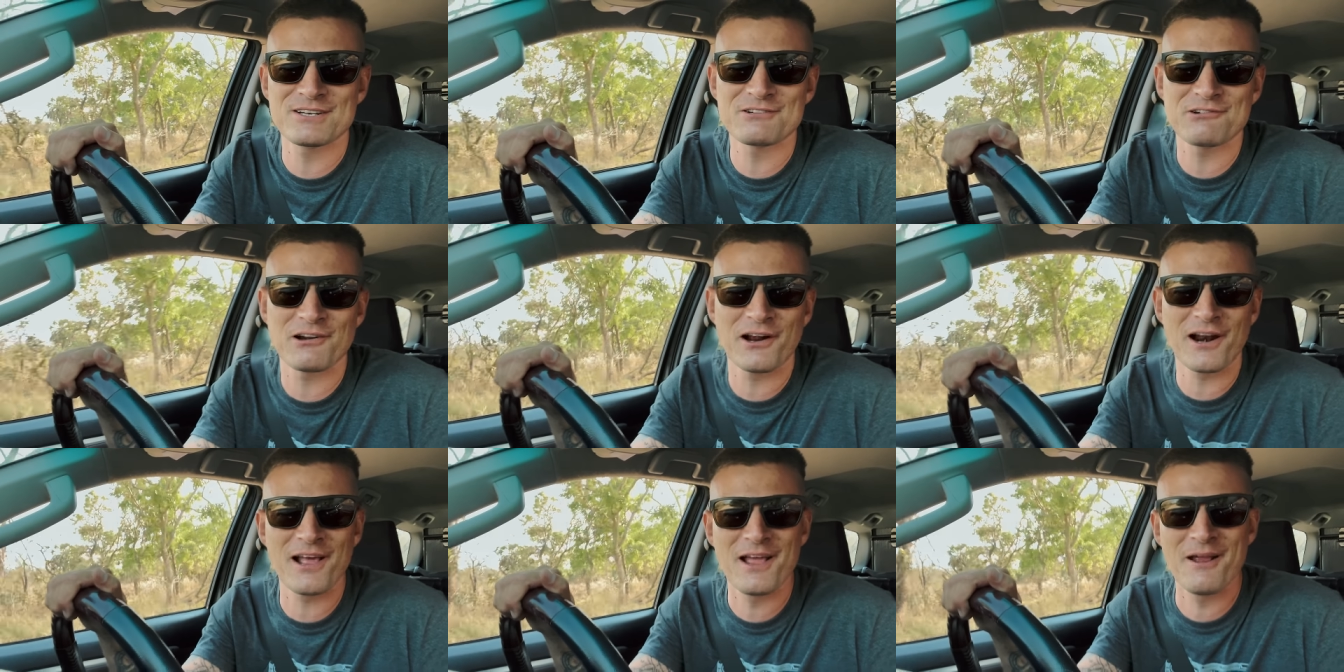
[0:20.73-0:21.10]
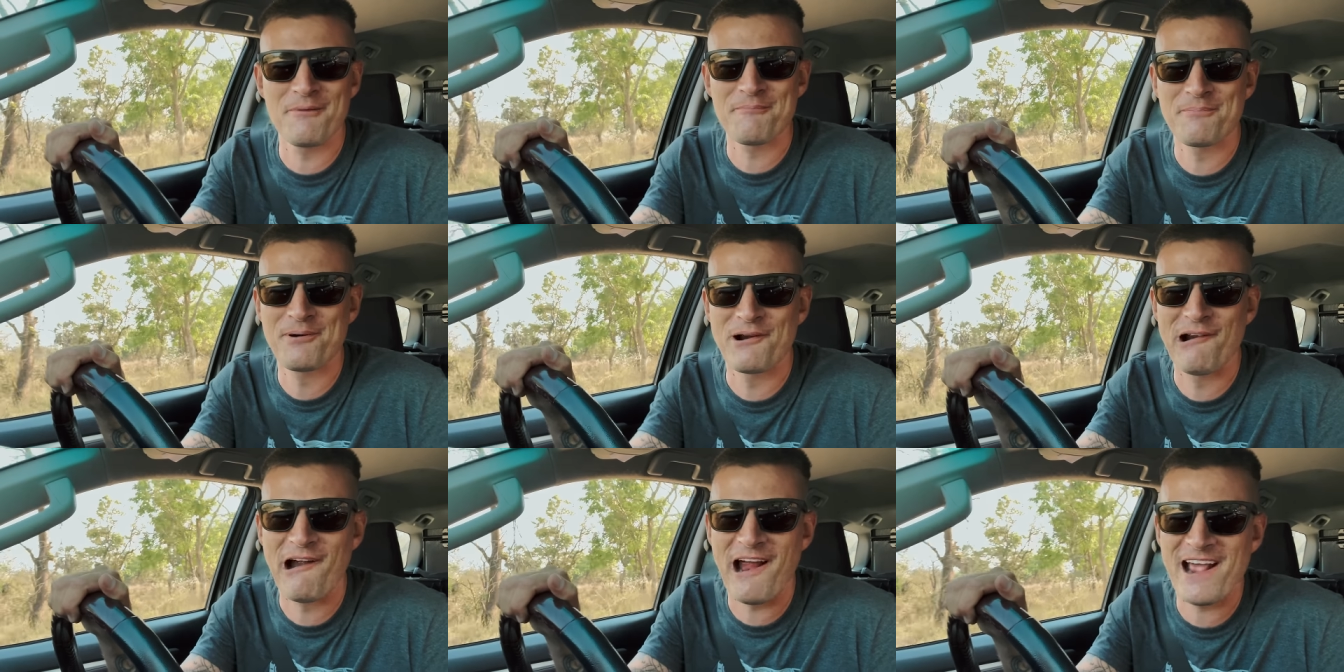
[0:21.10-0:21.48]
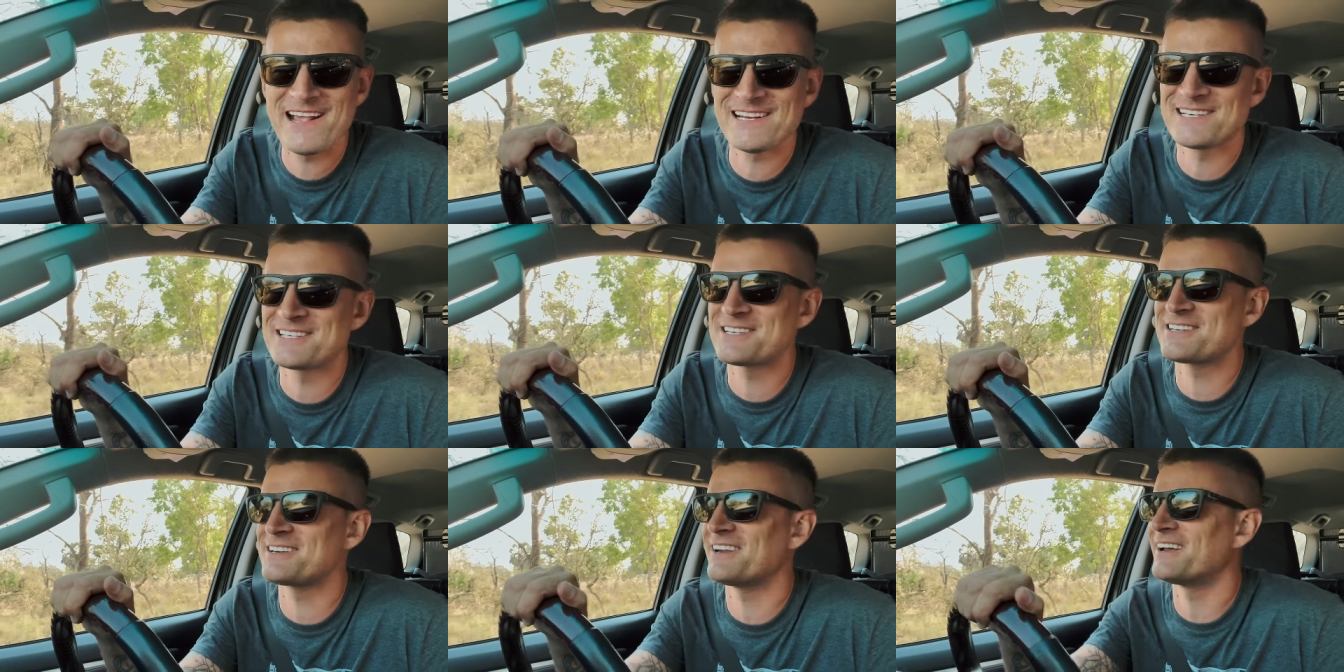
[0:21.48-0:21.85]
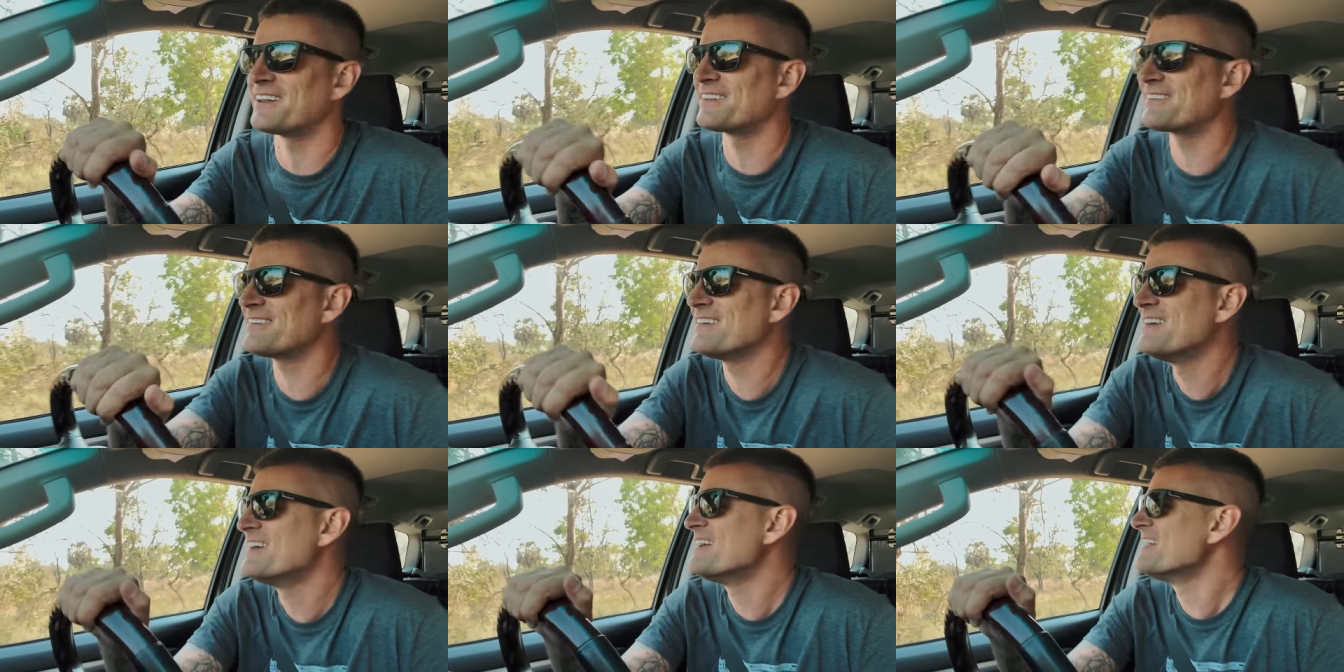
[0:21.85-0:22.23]
trying to embrace it.
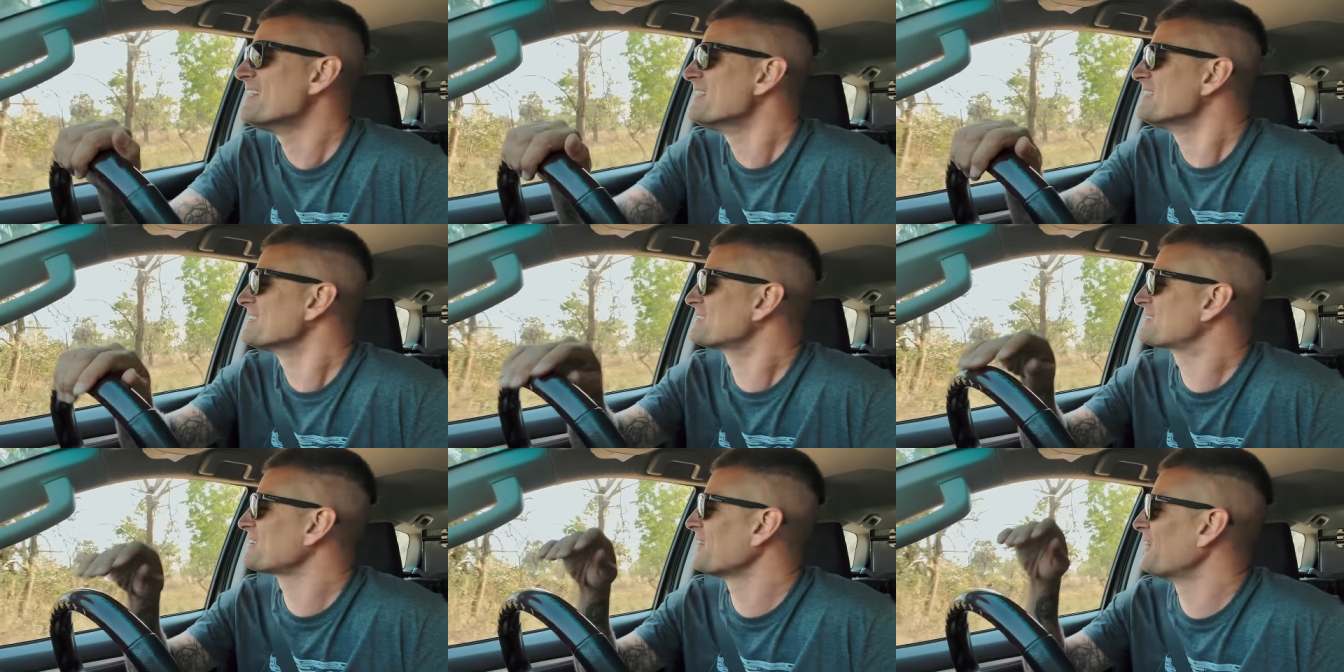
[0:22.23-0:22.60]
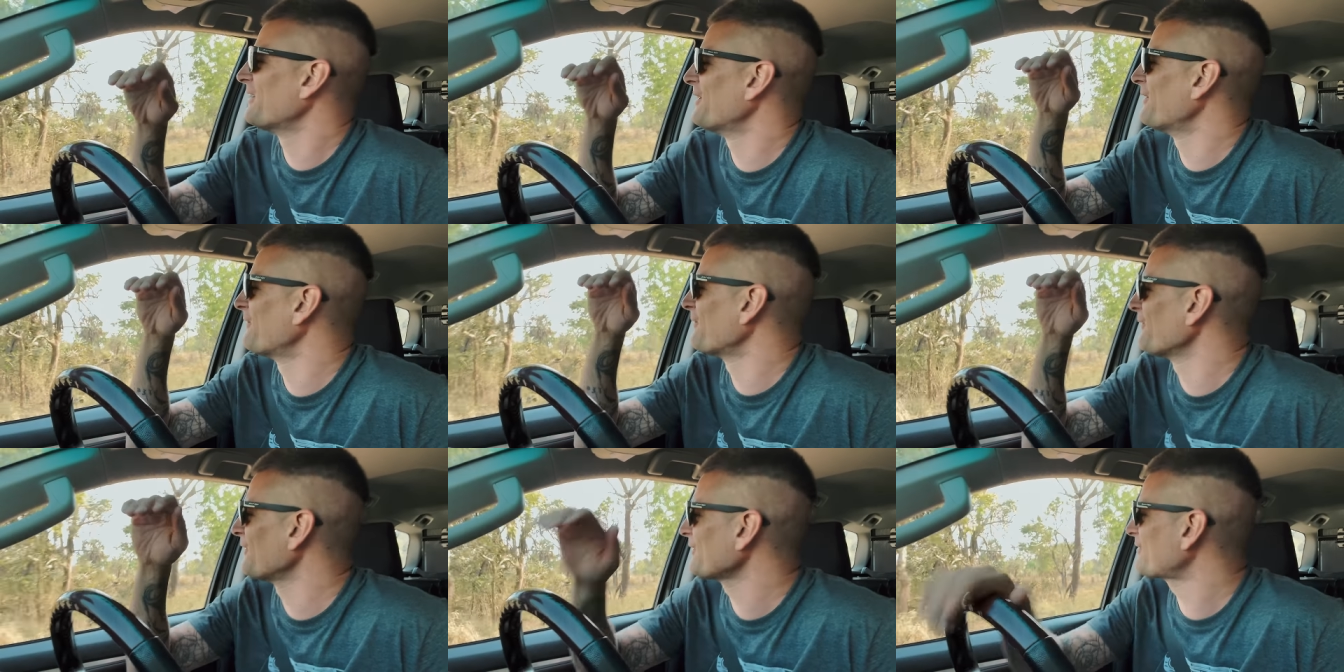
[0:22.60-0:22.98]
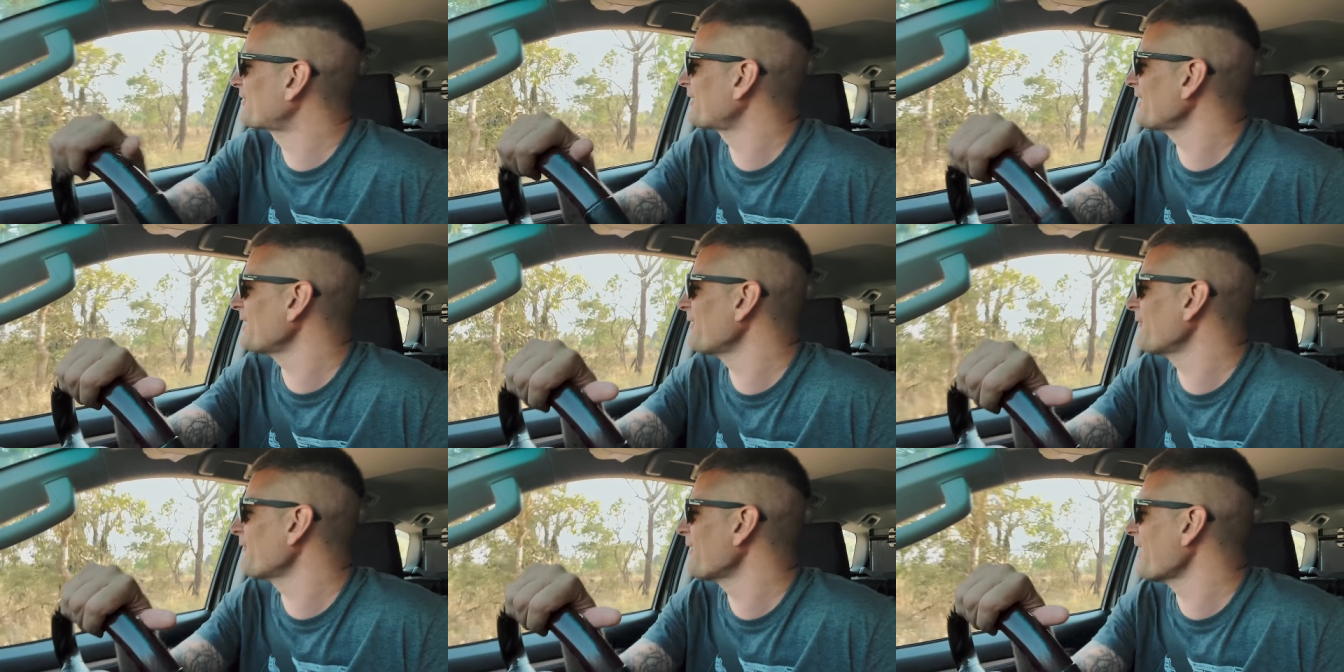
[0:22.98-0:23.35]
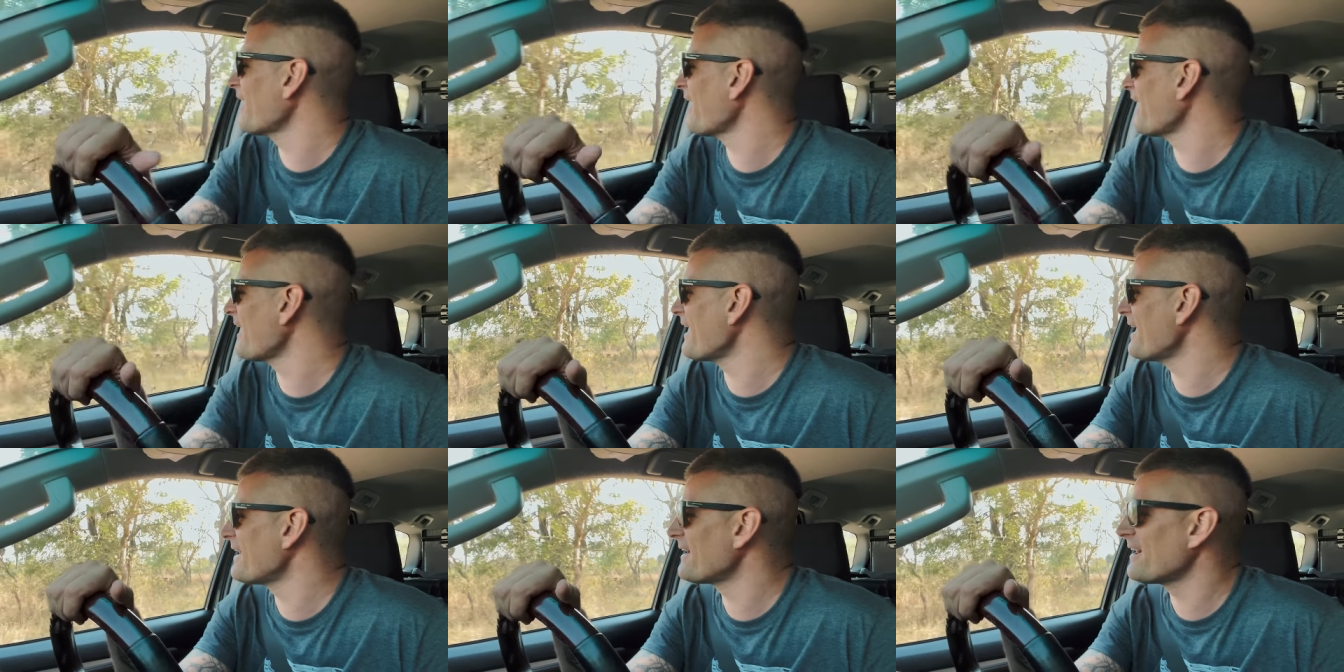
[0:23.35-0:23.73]
So we'll see where
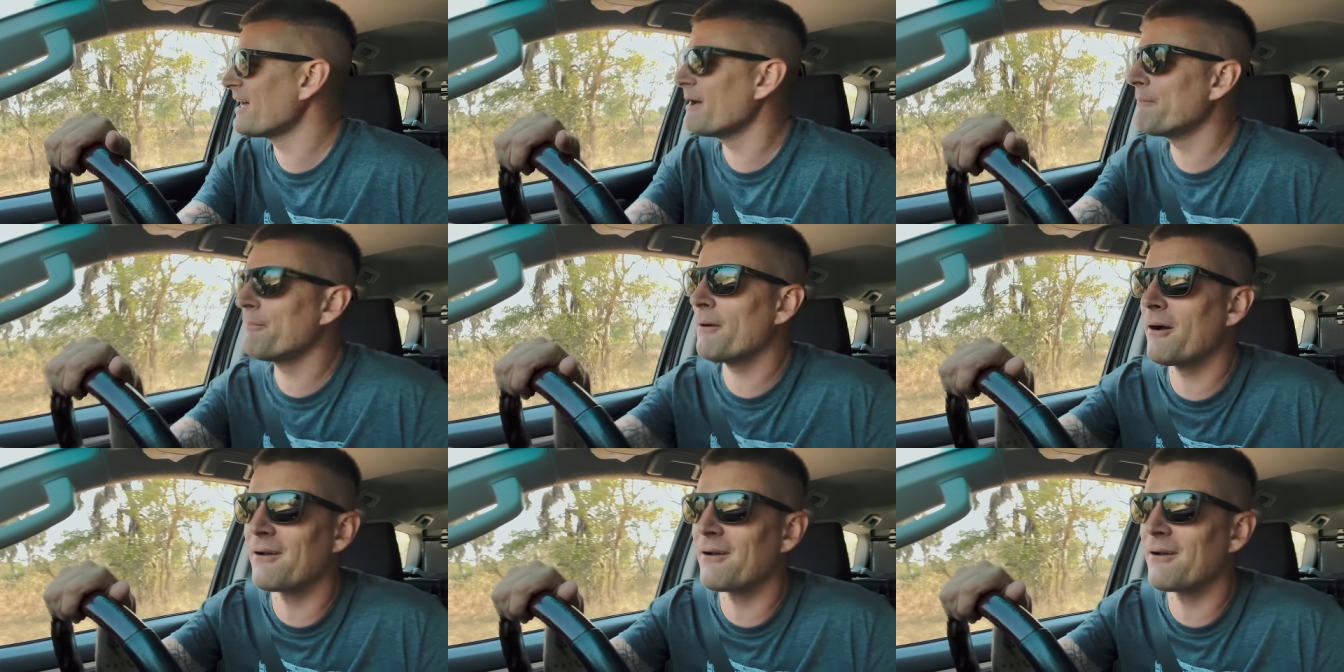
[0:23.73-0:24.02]
I end up.